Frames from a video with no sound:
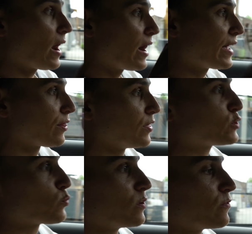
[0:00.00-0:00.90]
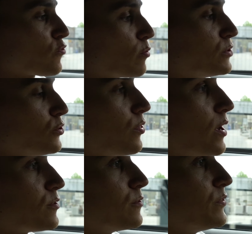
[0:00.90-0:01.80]
like this one from
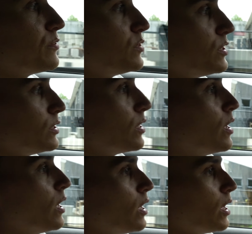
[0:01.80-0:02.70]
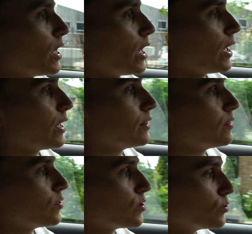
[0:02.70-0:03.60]
2015,
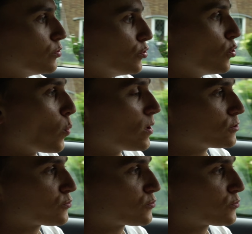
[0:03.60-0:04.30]
and the new ones